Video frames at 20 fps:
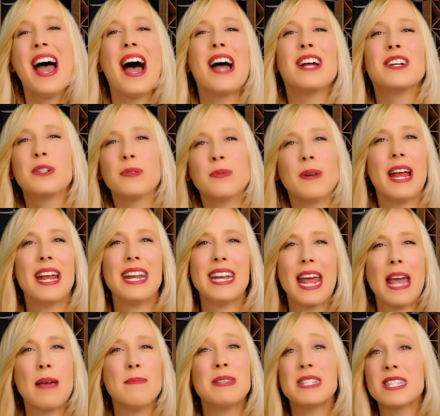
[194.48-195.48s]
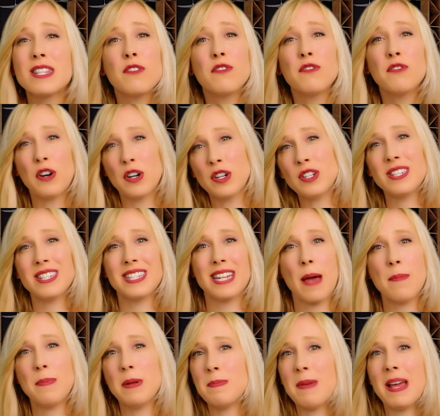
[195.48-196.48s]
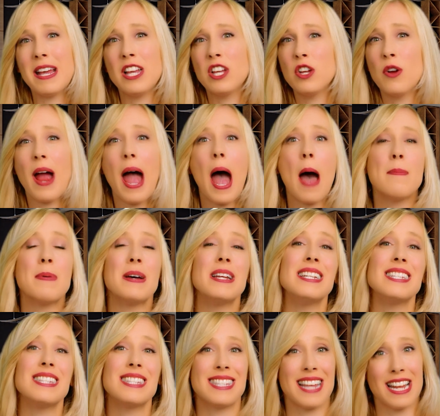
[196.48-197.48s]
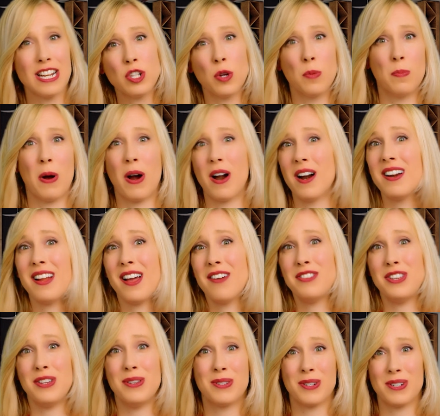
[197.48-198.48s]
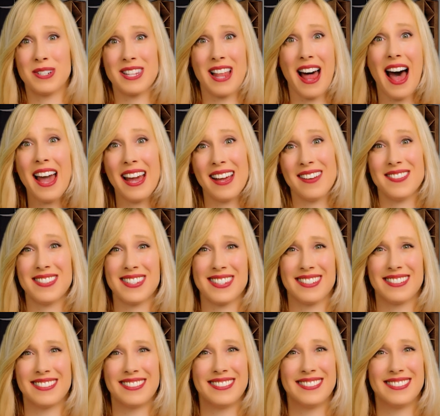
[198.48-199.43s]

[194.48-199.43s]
A great name is the first step in making your app an essential part of users' lives.